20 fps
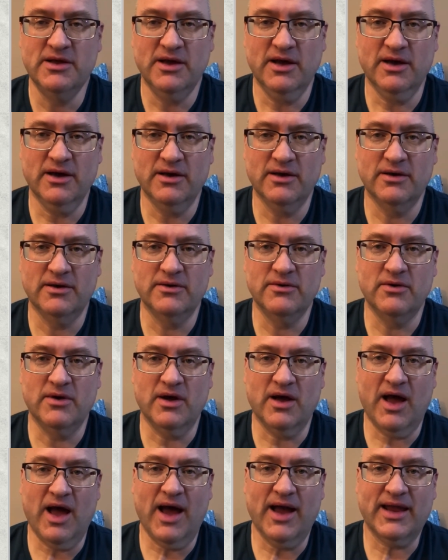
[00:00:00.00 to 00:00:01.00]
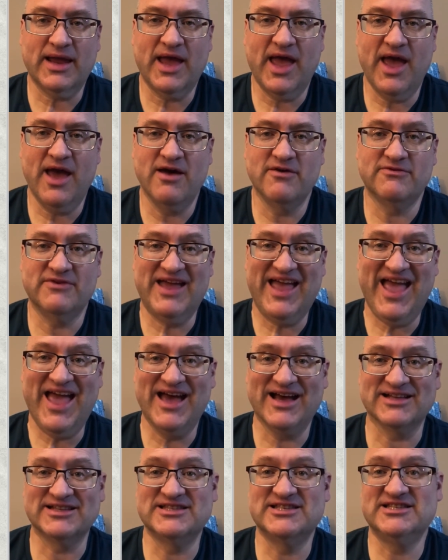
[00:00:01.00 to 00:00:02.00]
I have
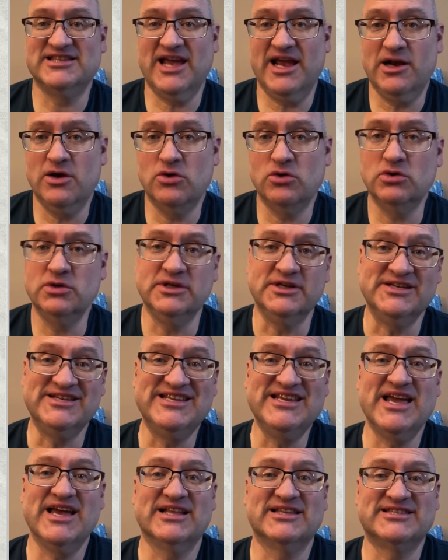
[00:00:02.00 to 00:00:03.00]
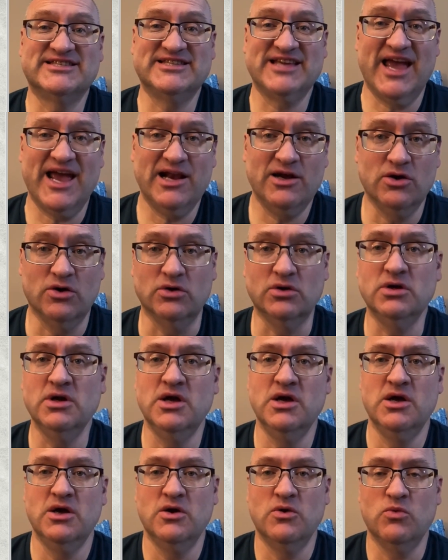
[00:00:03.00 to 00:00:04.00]
Erzählung, die Erzählung,
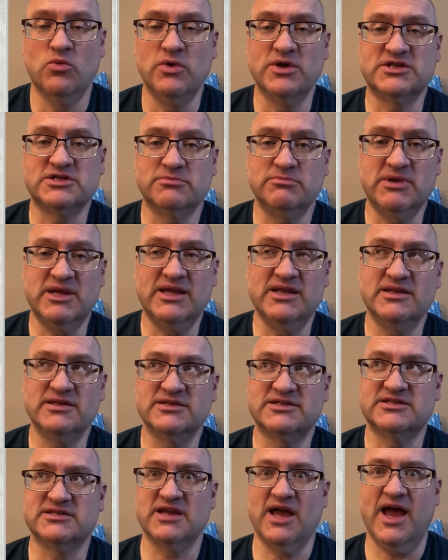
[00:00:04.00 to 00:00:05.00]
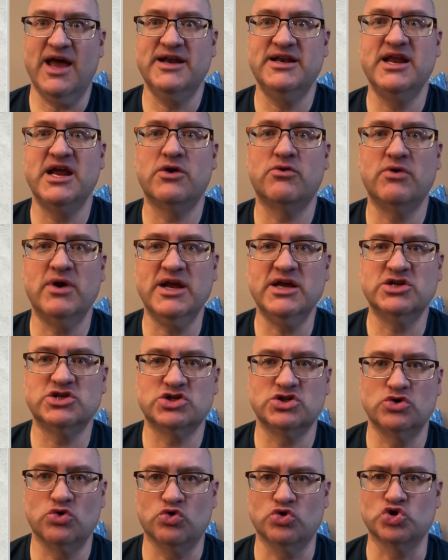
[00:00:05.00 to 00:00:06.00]
which means a
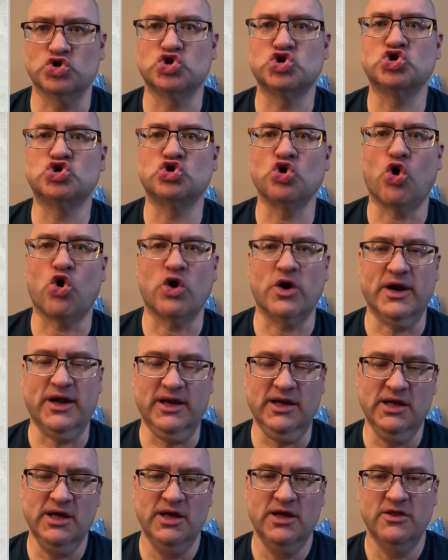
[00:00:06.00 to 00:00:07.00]
narration or a story.